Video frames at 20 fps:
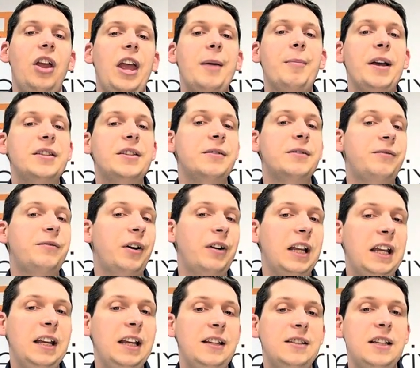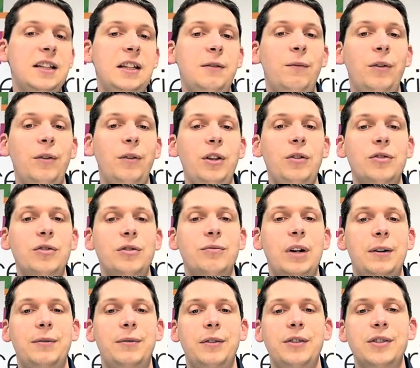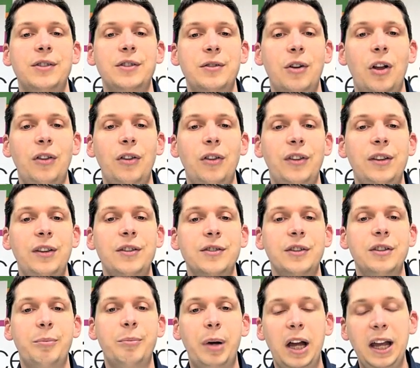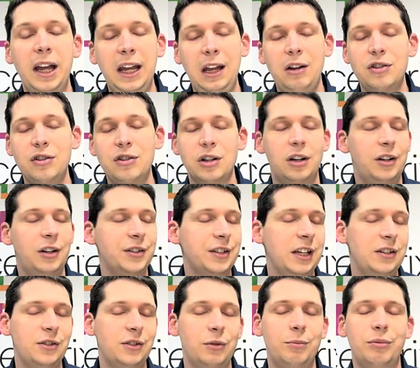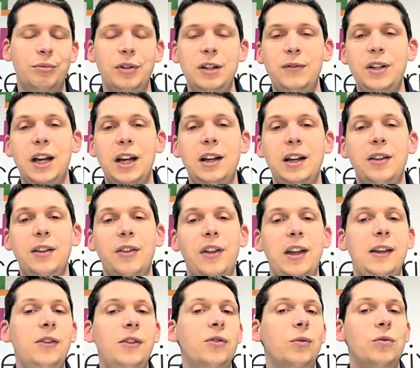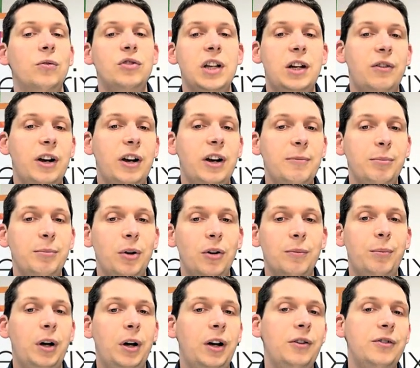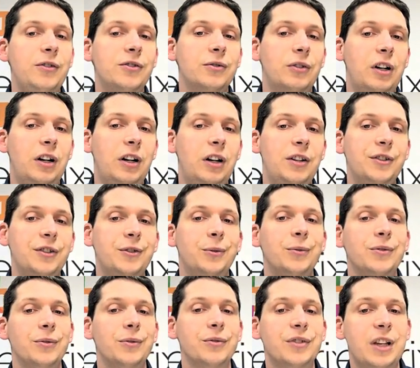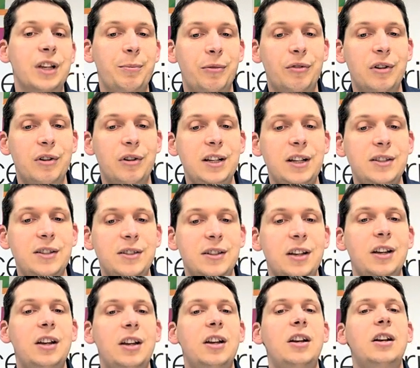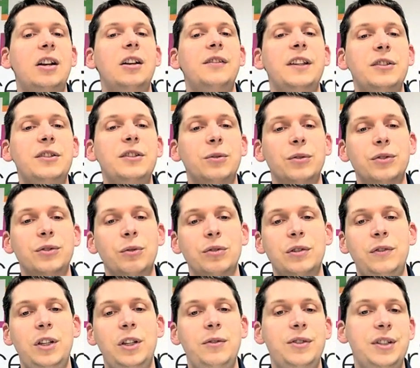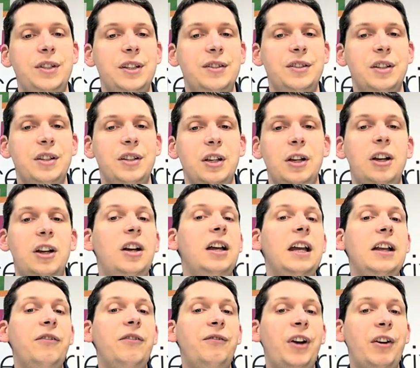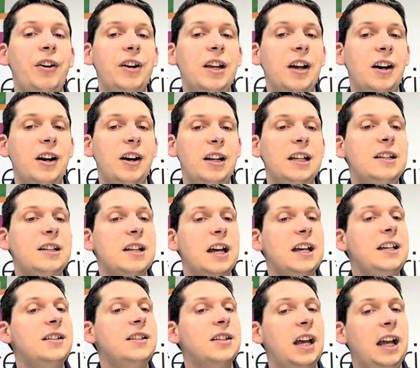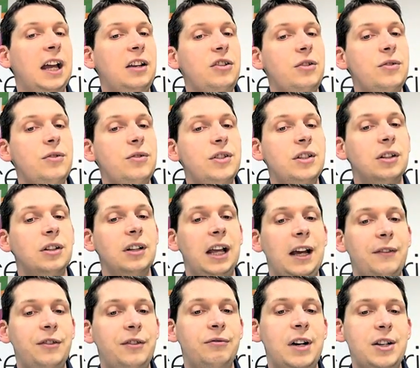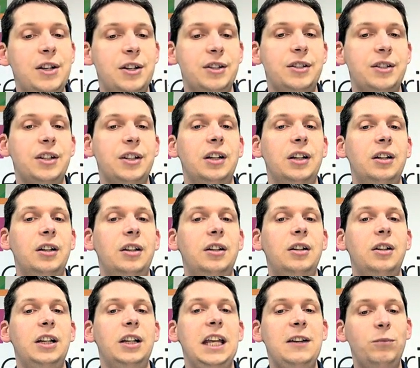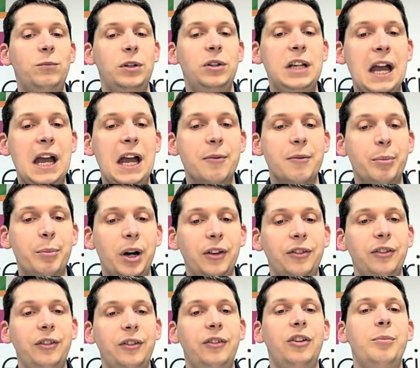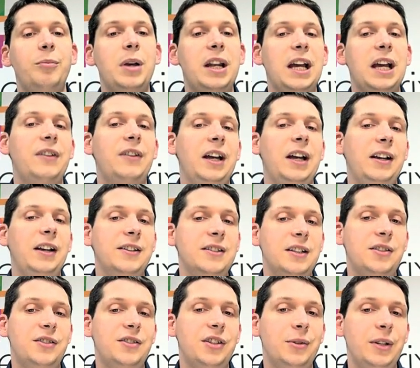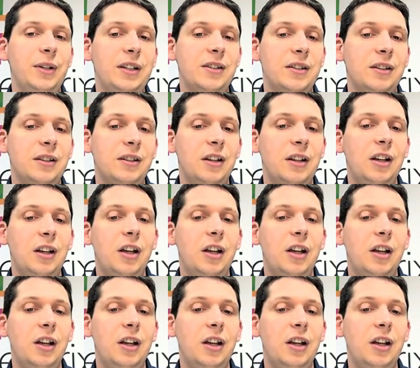It makes it very easy for you to reference content that's on the page, ask it to abbreviate things or generate blog posts or articles or summaries. There's all sorts of uses. It's very early days and you still have to register even when you get the button to be able to have access to it.